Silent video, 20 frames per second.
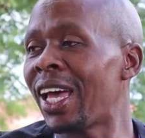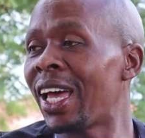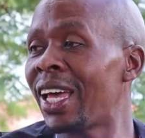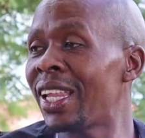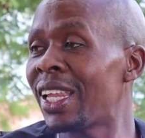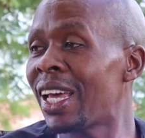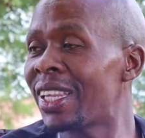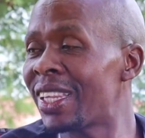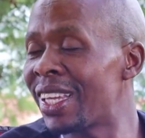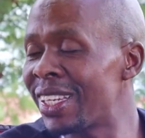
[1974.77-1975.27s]

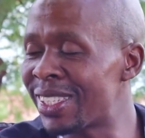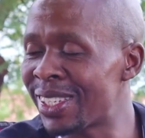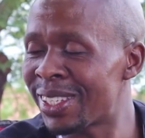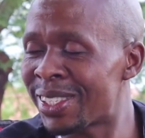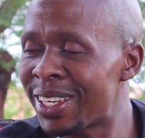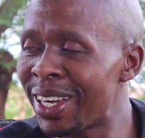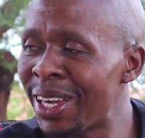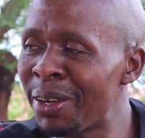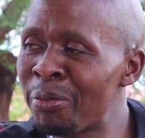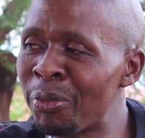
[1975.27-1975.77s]
And there's a
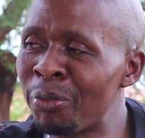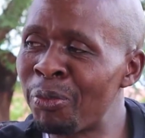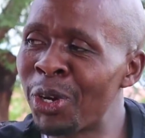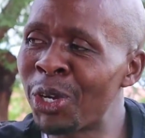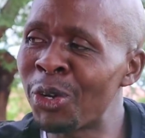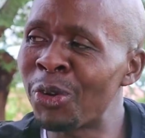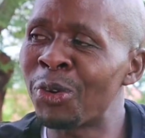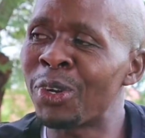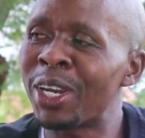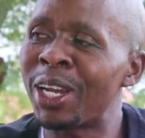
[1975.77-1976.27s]
time
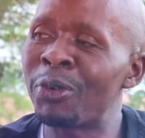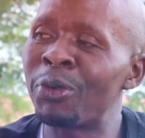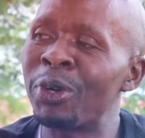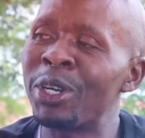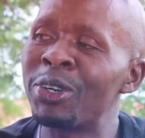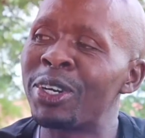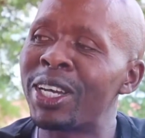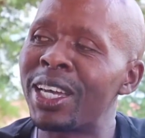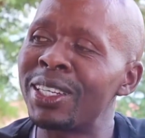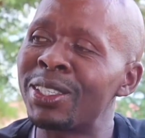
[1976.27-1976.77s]
like when
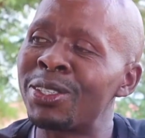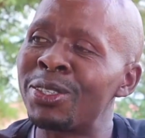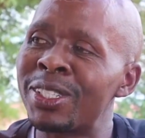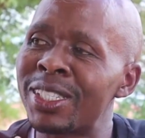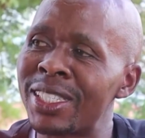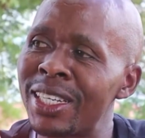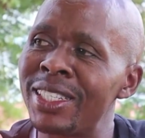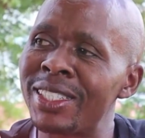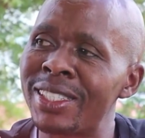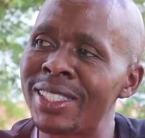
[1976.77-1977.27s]
you get to
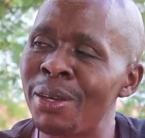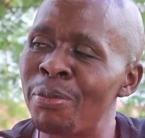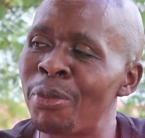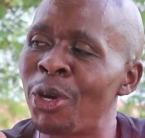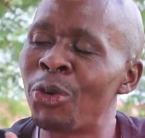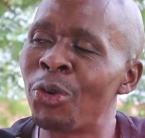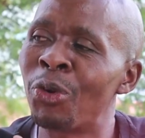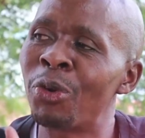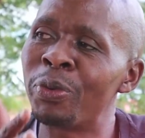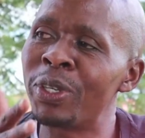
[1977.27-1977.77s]
stage,
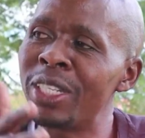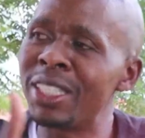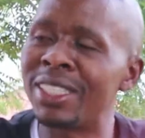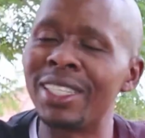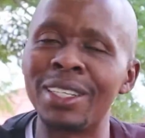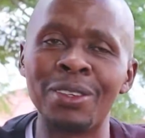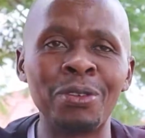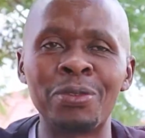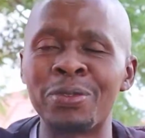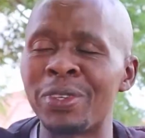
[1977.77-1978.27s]
someone who really
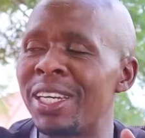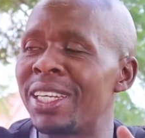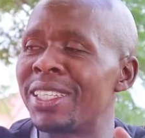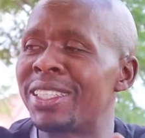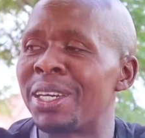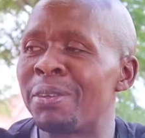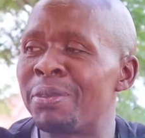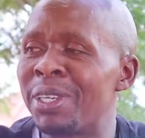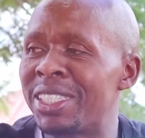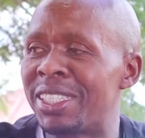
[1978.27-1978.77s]
think
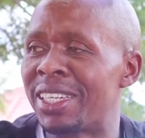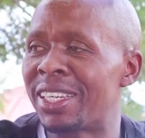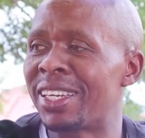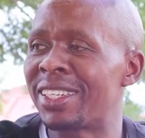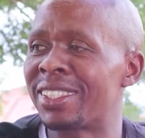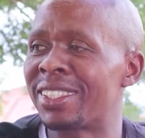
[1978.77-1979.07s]
felt jealous.